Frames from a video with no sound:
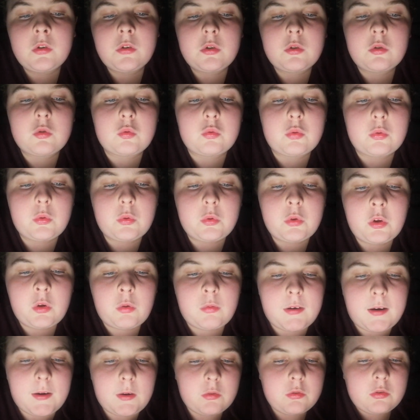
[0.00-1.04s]
through the
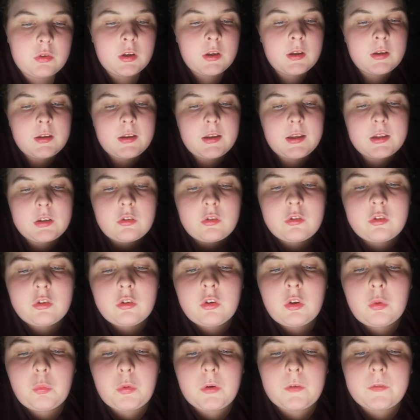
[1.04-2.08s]
ground and into
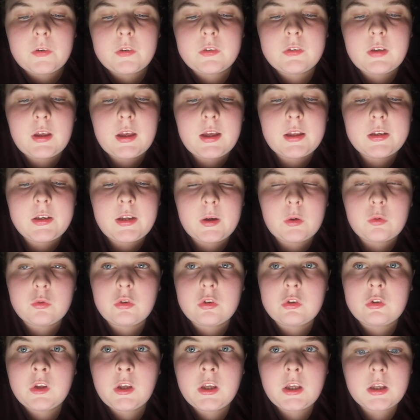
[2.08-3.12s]
the rivers and out to
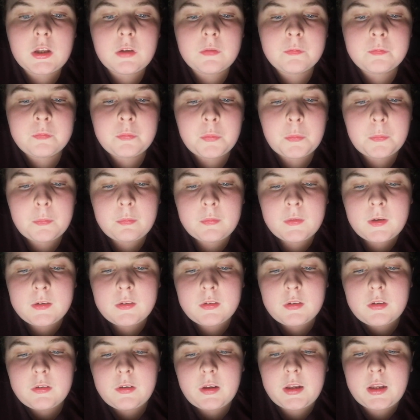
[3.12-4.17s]
sea,
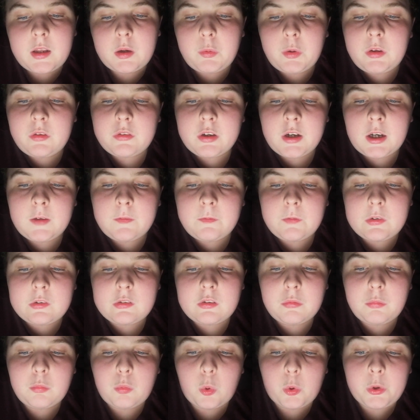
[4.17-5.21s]
allowing time for
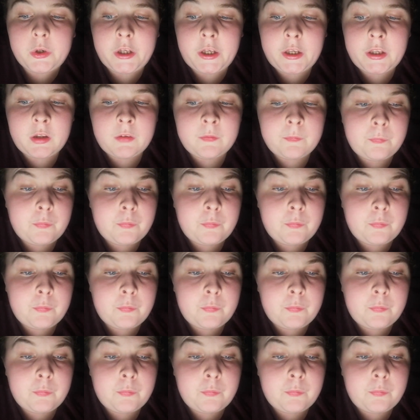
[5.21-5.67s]
some warning.